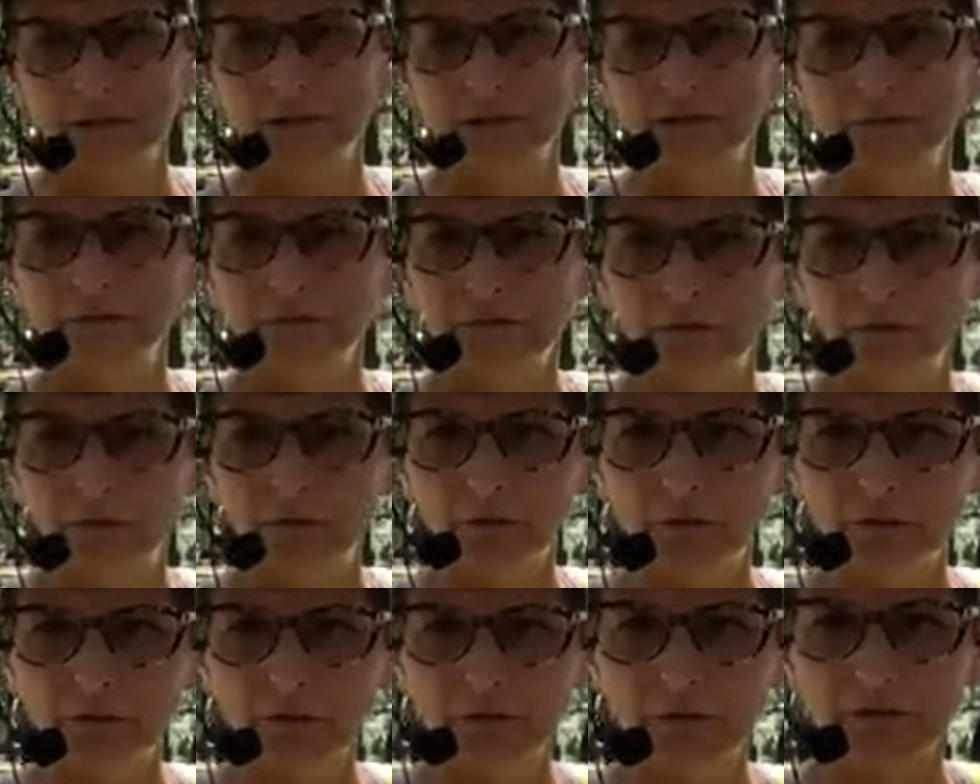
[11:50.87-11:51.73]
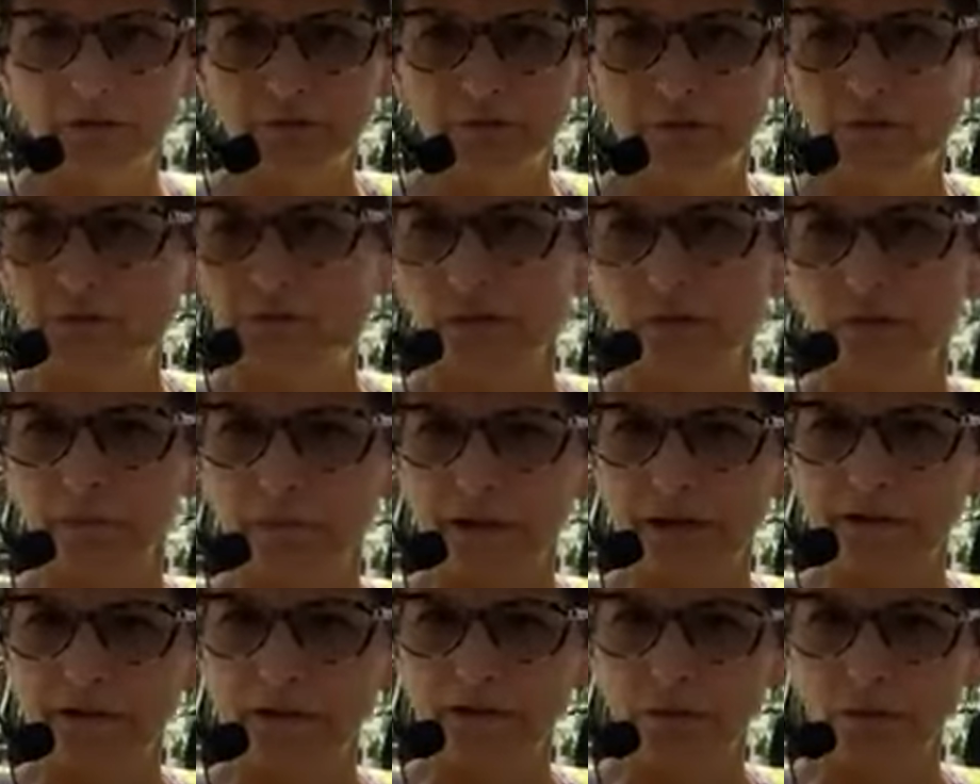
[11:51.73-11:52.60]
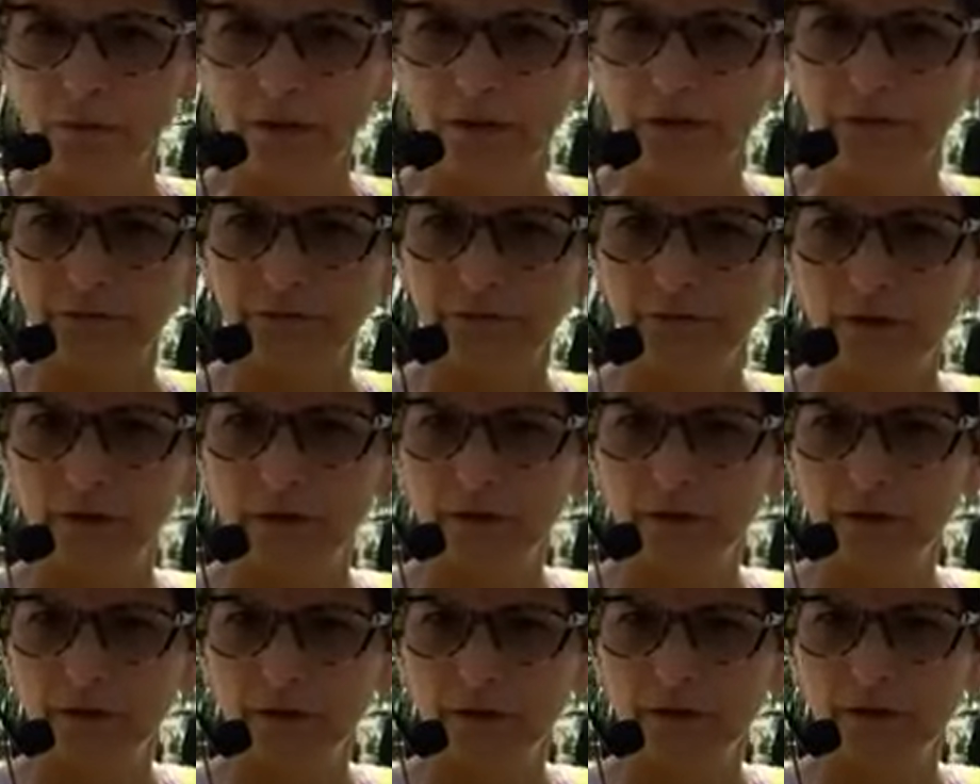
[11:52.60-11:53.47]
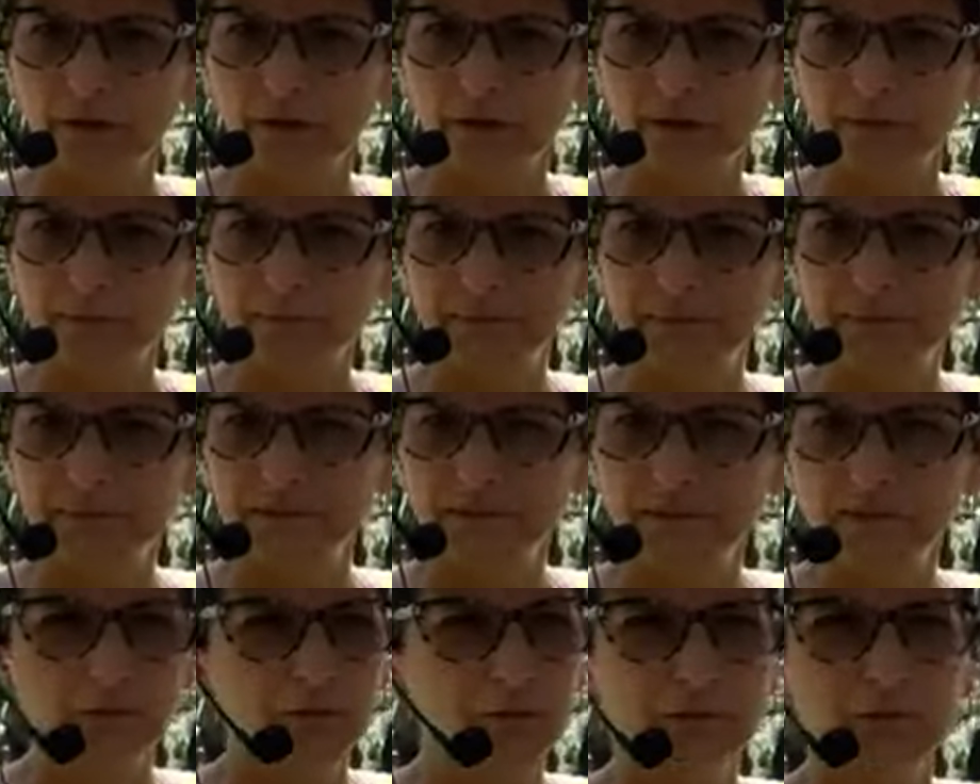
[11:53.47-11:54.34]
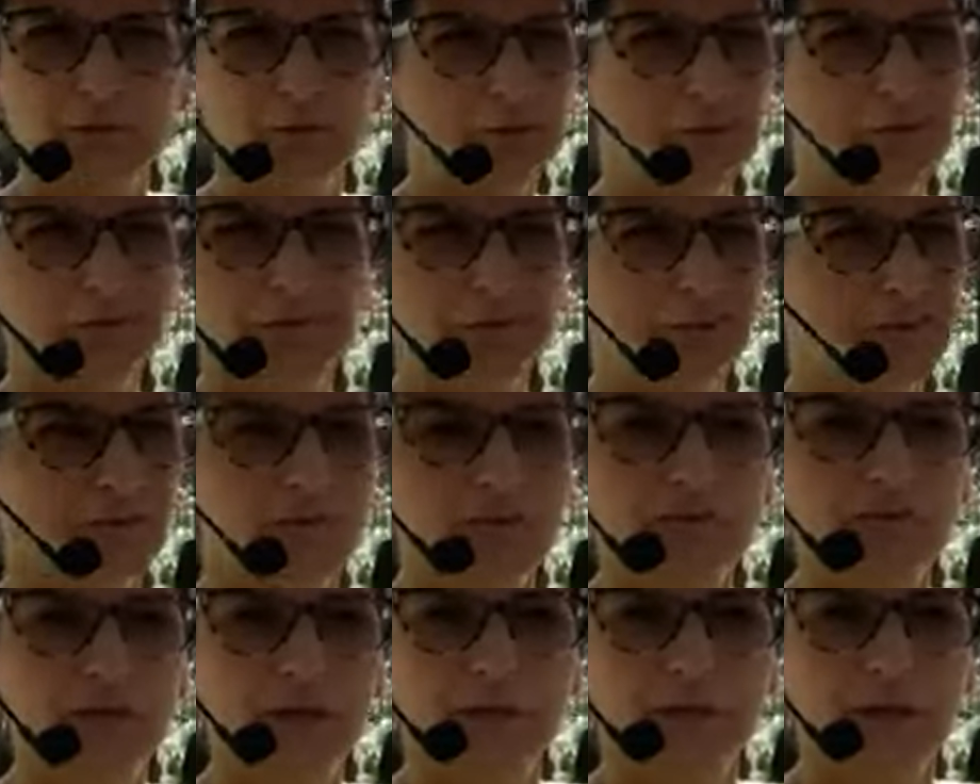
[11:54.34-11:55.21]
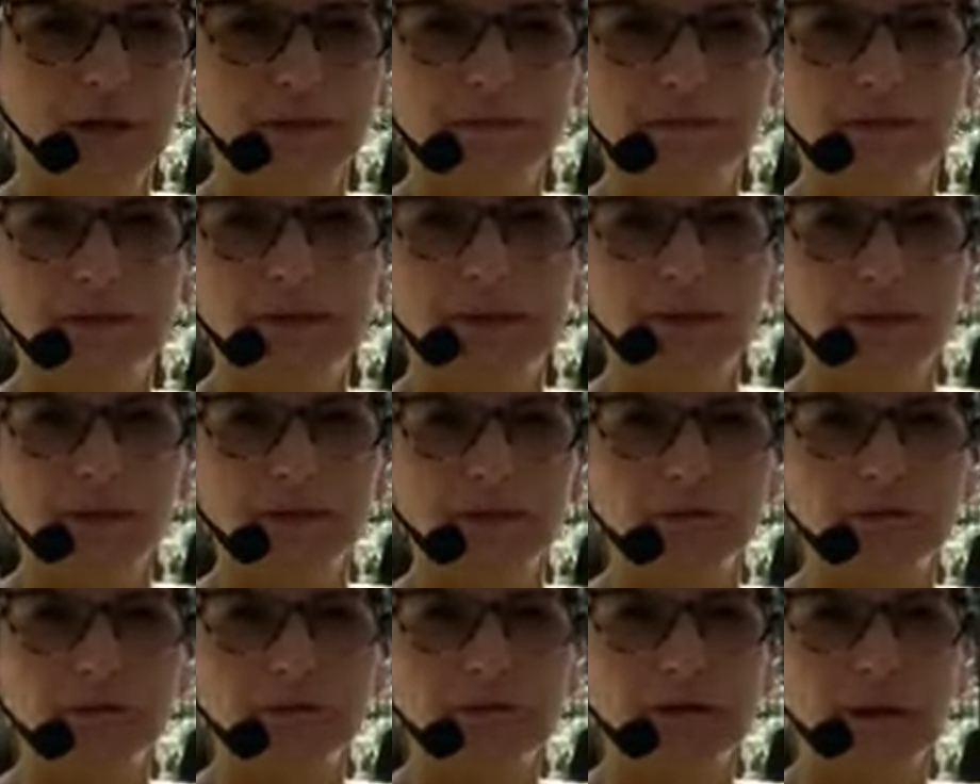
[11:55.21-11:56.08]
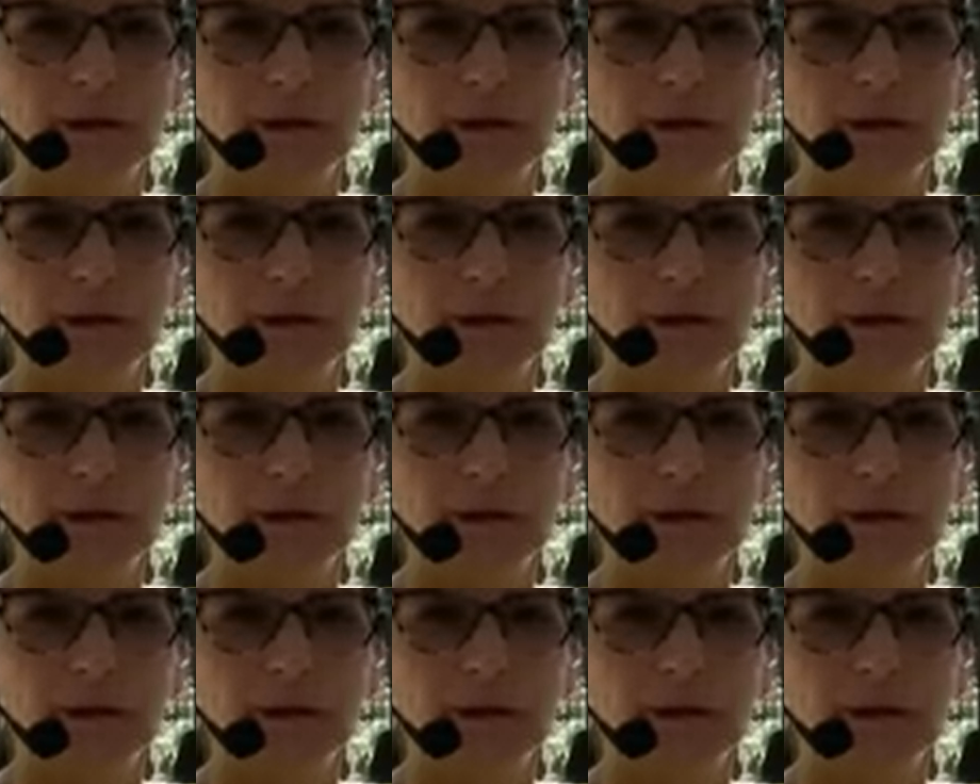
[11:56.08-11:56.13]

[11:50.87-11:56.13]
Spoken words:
not in a zoo, is it's all about choice. In the zoo, it's usually not the case.